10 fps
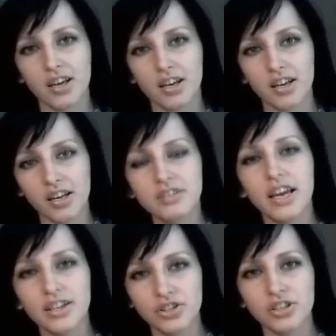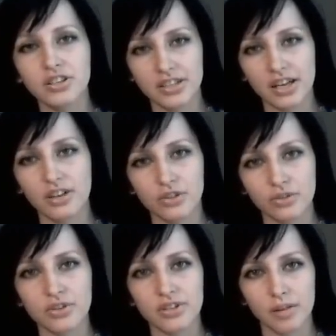Yeah, that just tells you
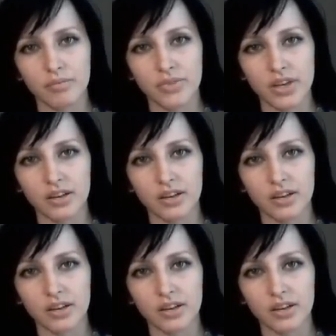something.